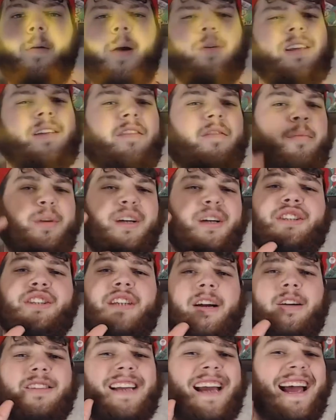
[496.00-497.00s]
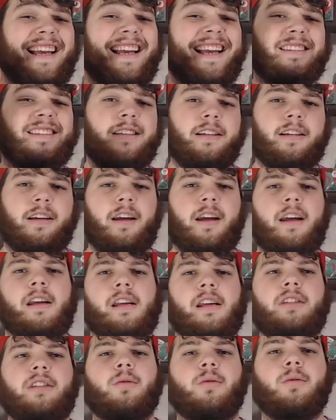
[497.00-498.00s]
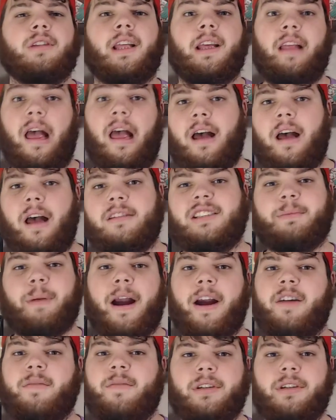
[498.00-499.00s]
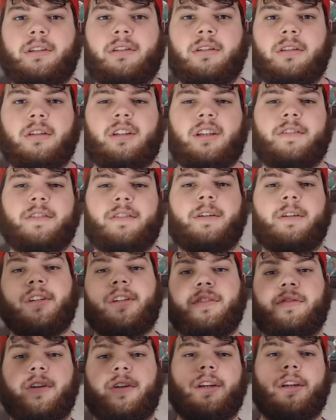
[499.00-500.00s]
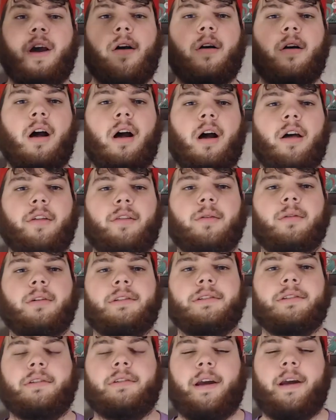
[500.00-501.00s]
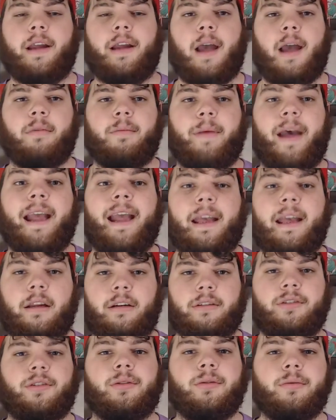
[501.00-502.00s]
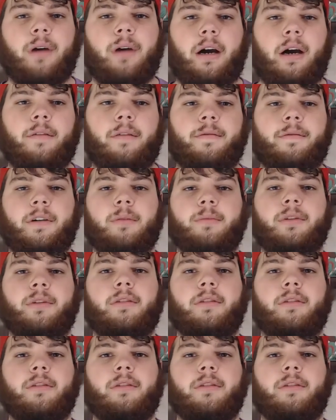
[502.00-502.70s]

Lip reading: want to give a big shout out to Isaac. He's the one that inspired me to film this video, the one that got me back into filming